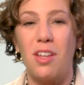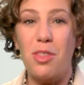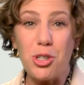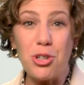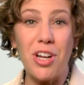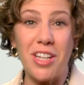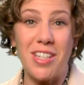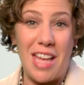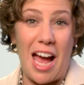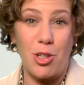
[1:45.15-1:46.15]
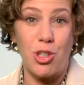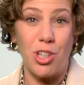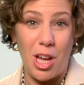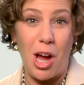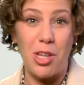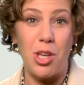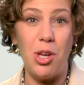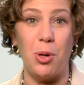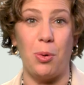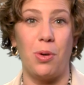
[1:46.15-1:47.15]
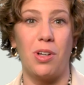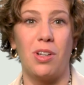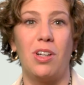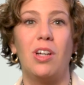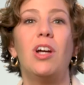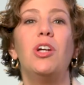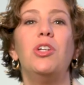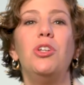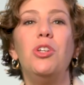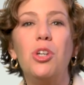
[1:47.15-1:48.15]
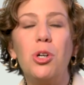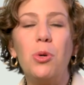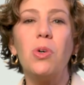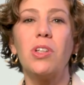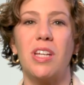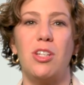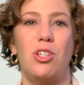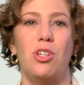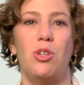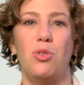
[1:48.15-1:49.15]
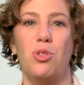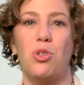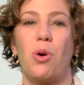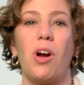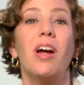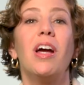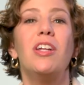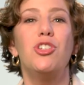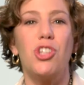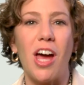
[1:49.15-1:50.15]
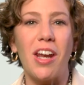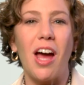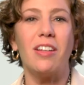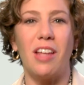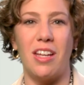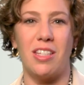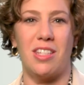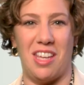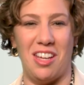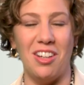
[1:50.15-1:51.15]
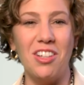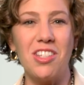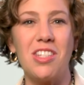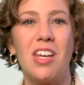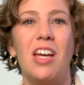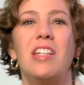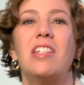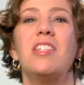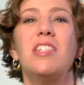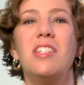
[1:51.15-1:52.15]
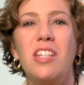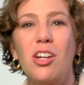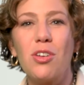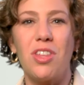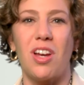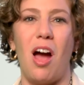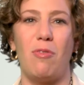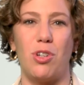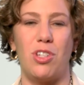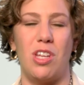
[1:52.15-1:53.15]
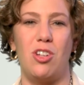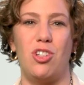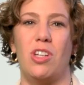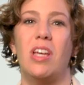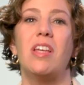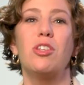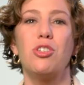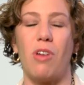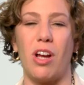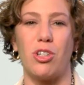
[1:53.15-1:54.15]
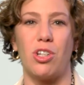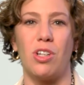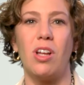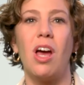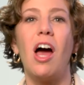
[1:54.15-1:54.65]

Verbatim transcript: The trick is actually on you. You will need to use your Jedi like skills to steer the conversation in the direction